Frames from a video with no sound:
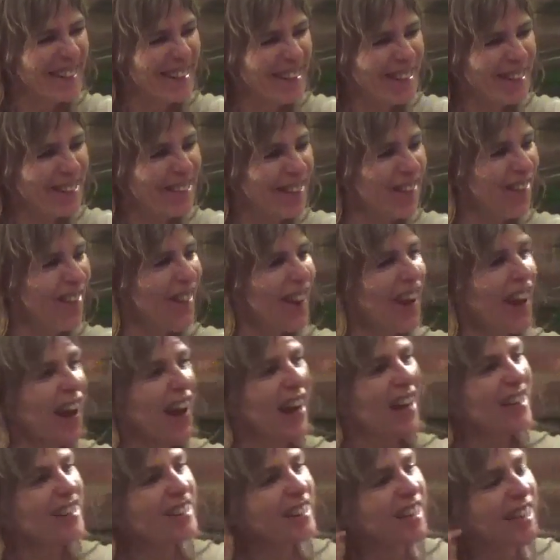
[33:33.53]
You know,
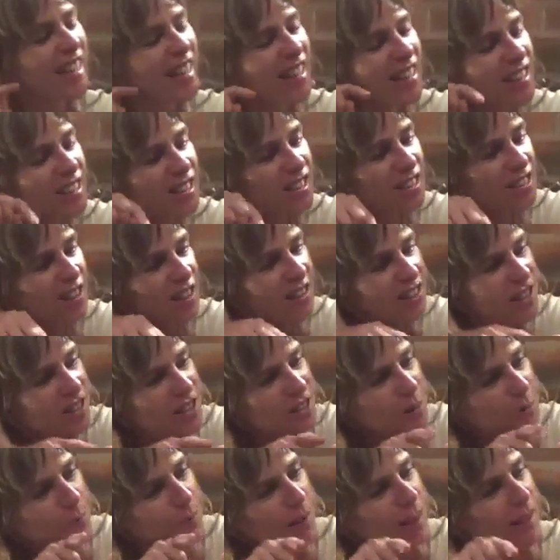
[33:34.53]
and there starts
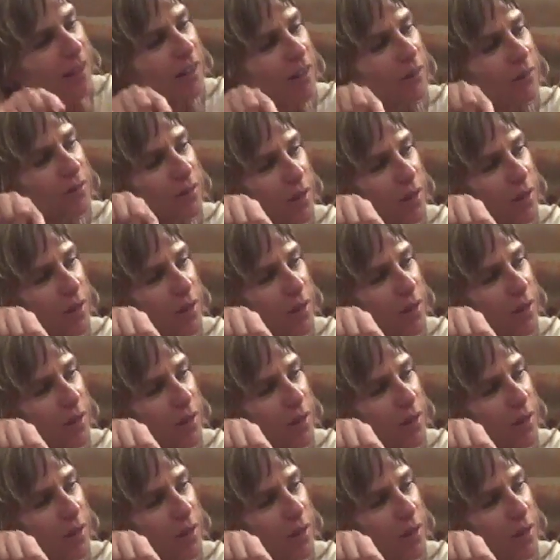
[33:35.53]
the play of